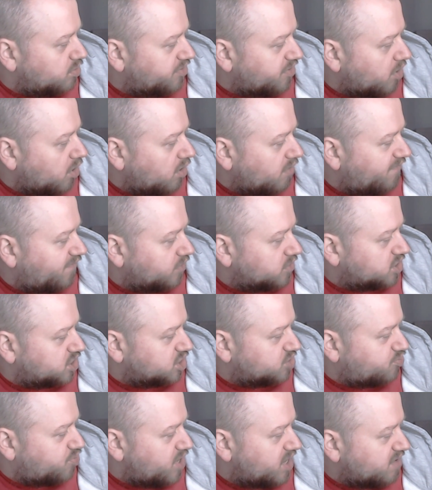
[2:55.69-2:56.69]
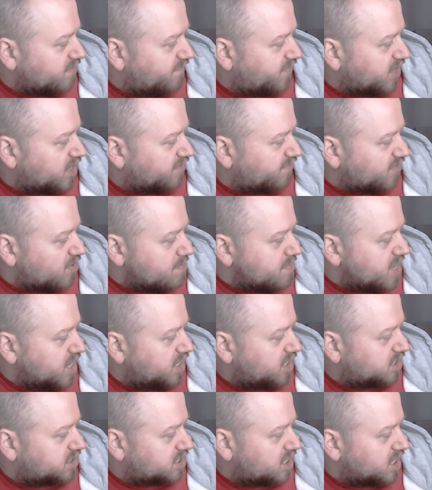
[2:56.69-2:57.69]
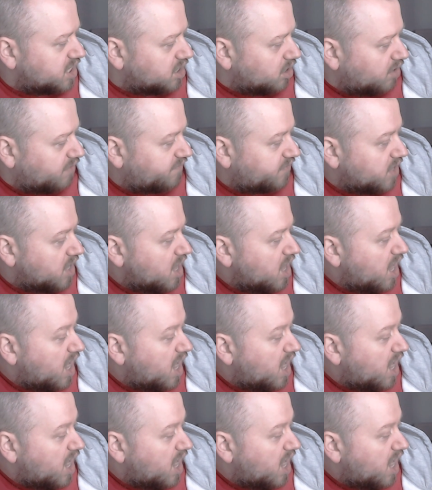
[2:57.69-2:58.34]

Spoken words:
with all functions pre-configured for immediate takeoff.